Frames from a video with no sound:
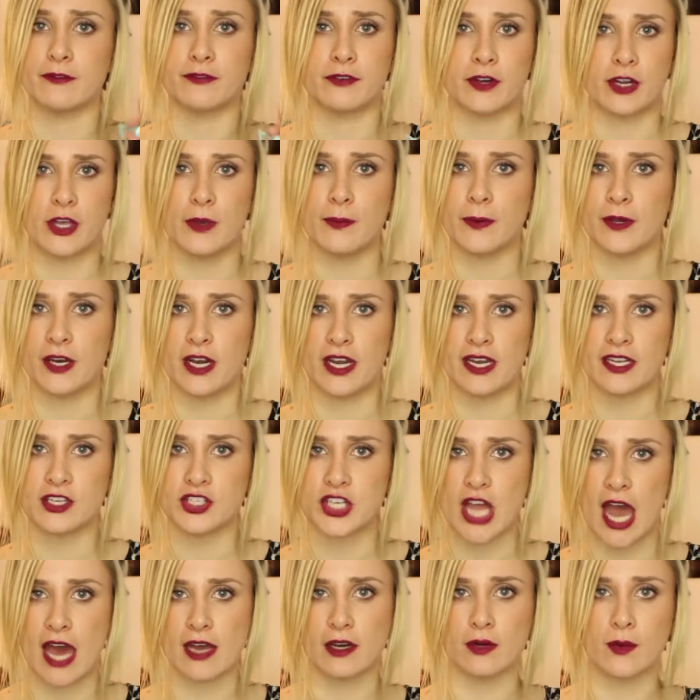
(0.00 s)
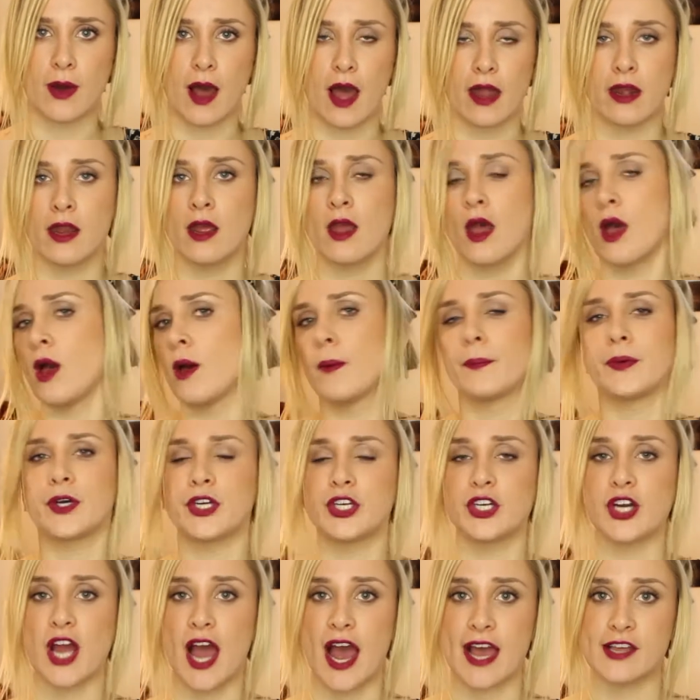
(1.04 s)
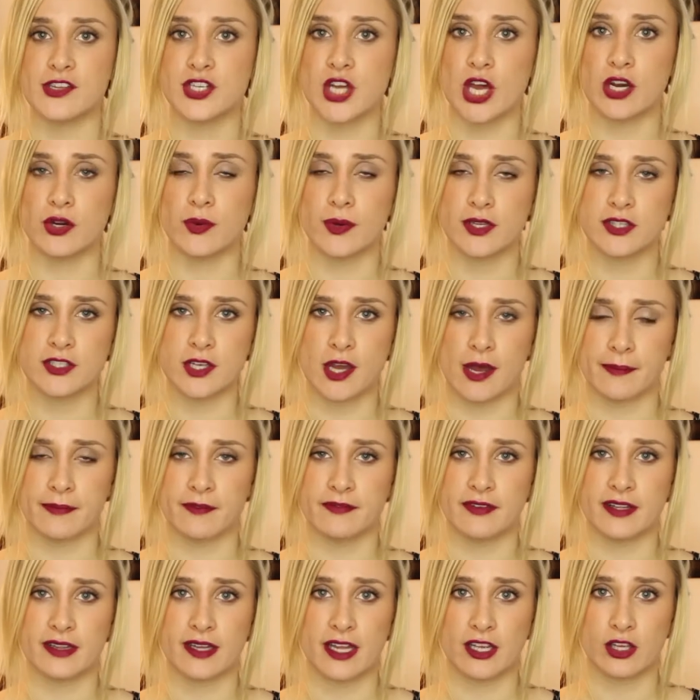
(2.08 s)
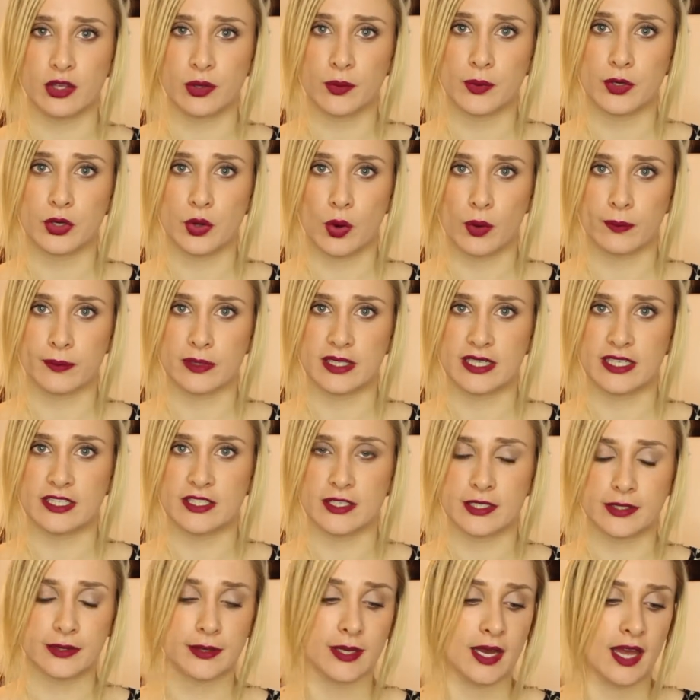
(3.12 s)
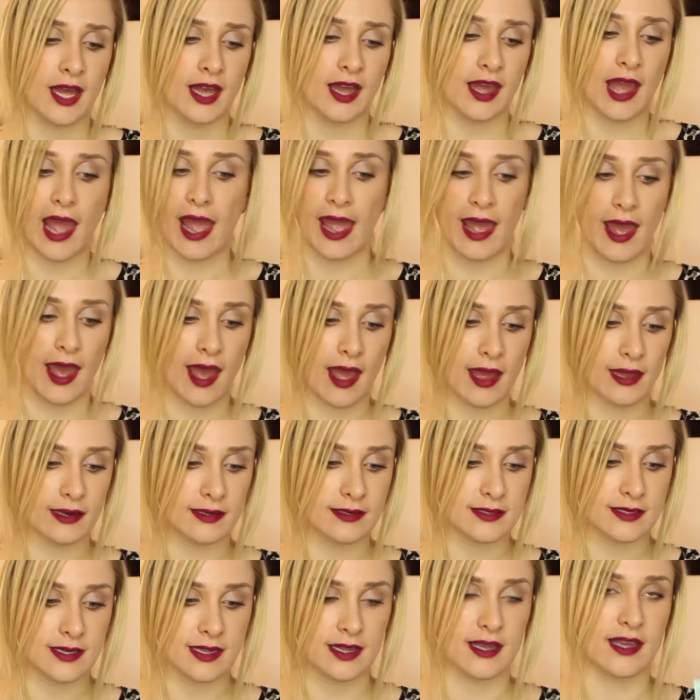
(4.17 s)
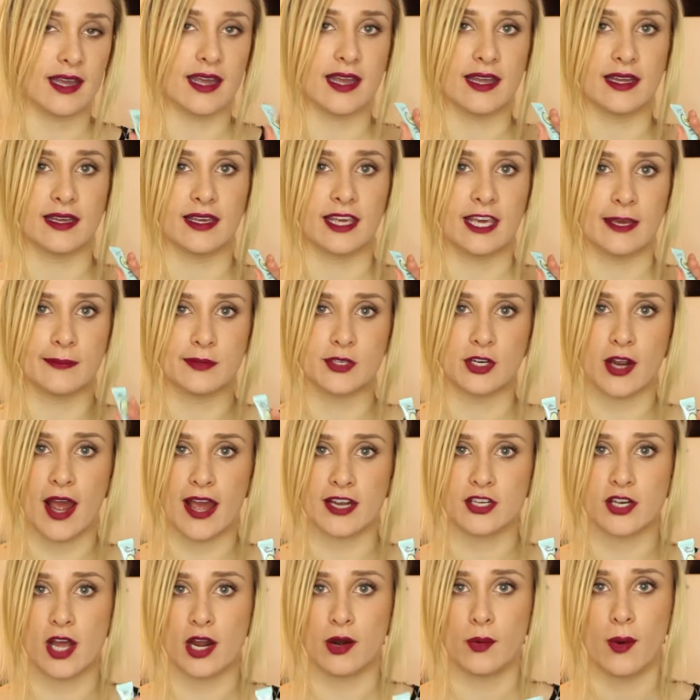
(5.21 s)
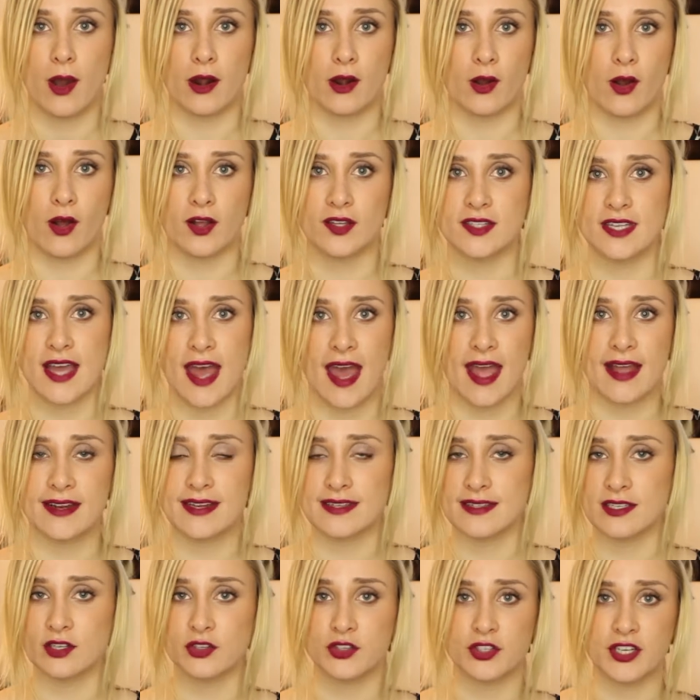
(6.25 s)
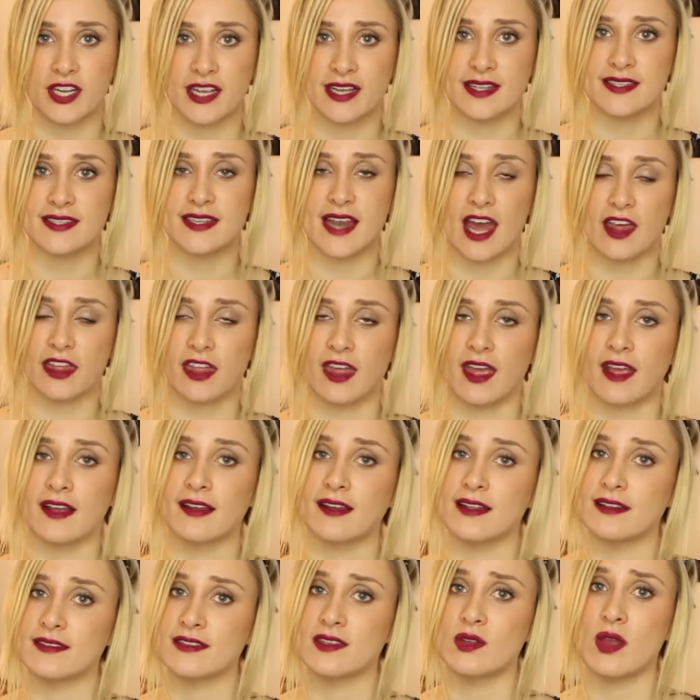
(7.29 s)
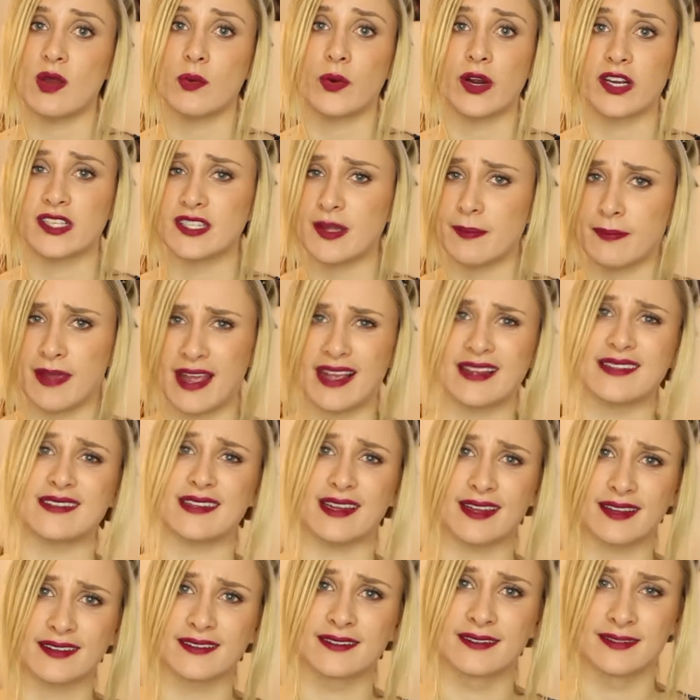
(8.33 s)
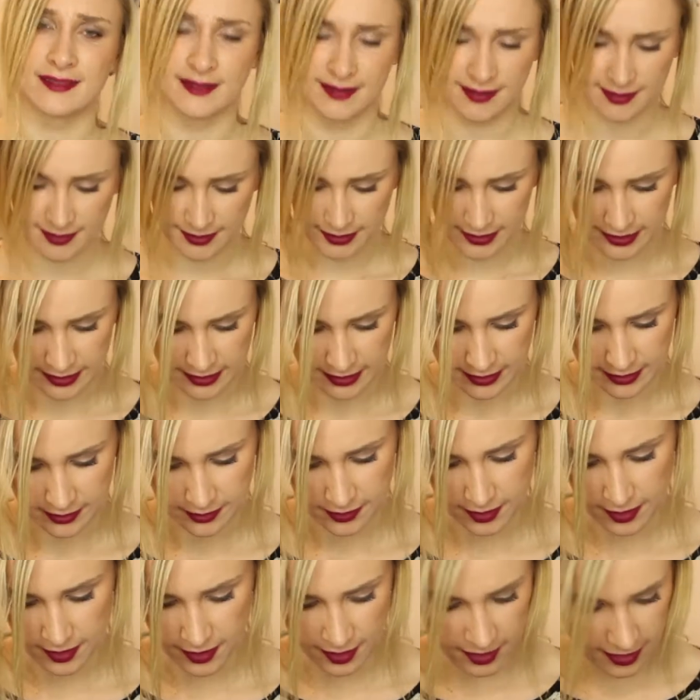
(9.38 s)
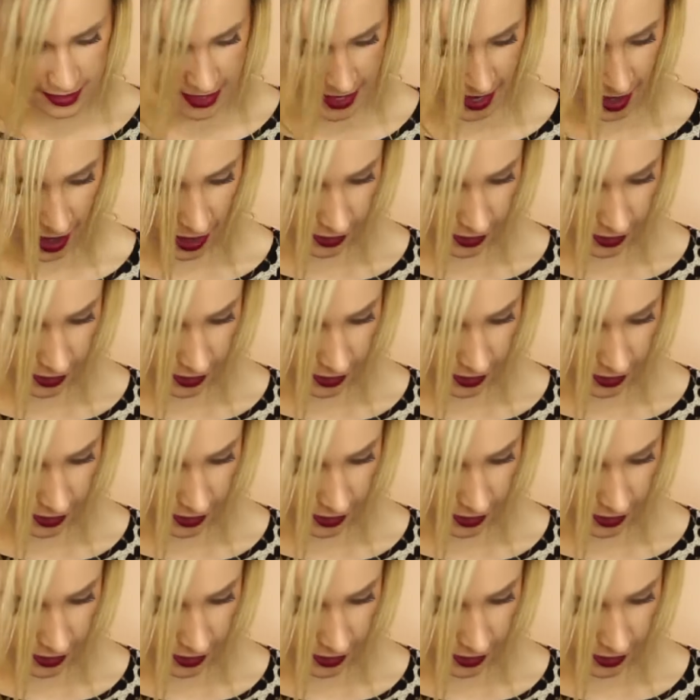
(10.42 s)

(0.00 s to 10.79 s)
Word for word: before you put any shadow on, put your eyeshadow on top of it like you would normally do, and it keeps your eyeshadow on all day, doesn't crease, nothing. It works amazing. The